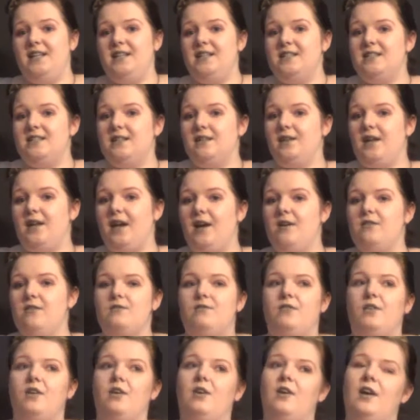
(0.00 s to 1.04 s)
need to look out
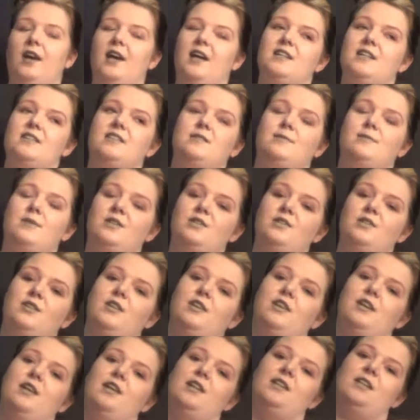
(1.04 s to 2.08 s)
for is to make sure
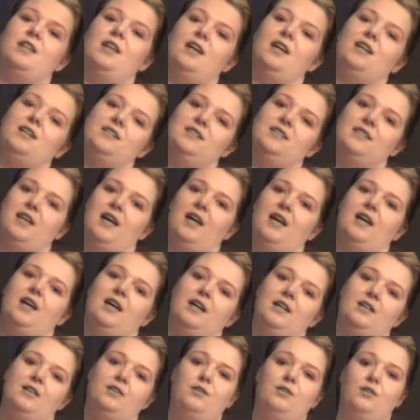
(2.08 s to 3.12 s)

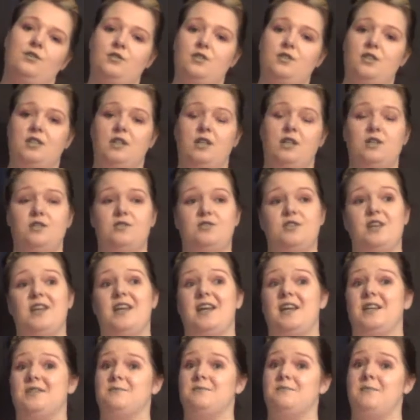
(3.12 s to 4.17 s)
that the corset you're using
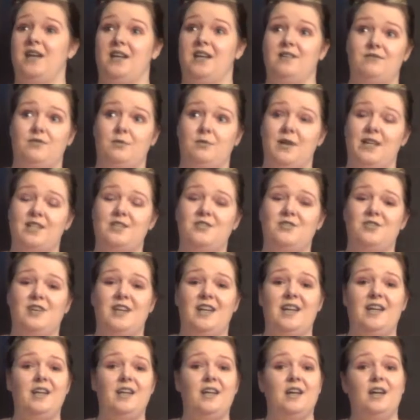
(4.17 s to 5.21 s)
is made for waist
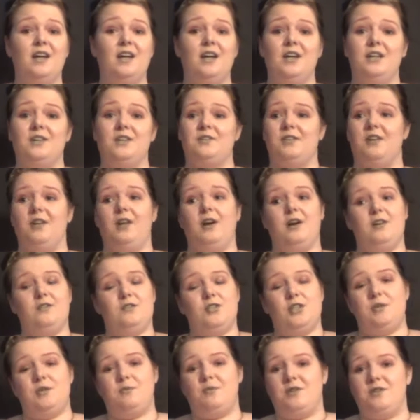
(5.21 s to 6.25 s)
training. There are a lot of
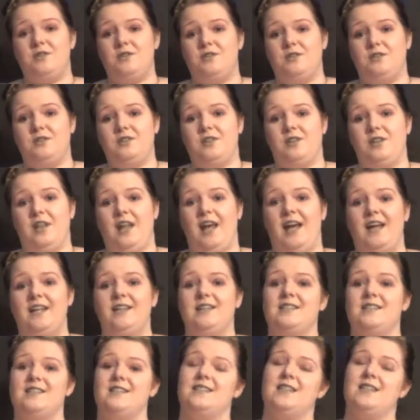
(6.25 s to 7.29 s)
cheap ones sold online
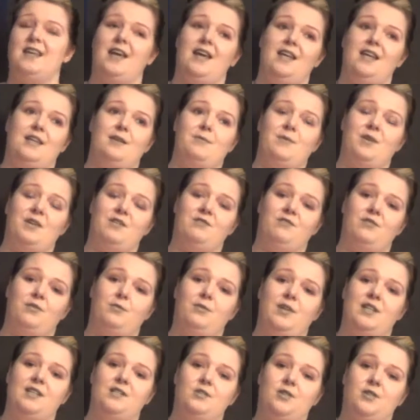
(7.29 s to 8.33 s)
that say they're made for
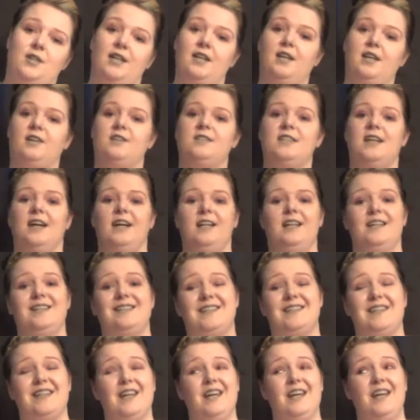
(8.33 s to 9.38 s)
waist training or
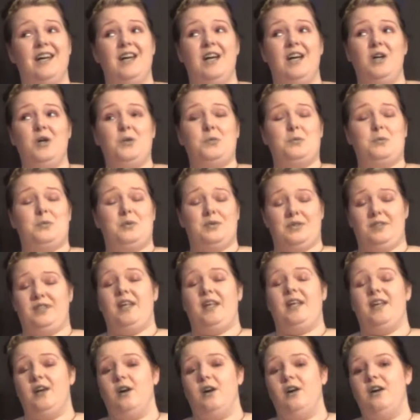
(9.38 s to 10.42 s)
tightlasing, but
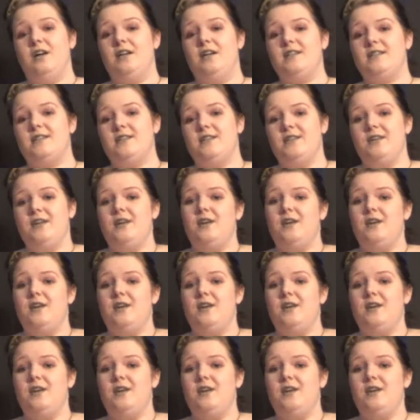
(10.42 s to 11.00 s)
they're not.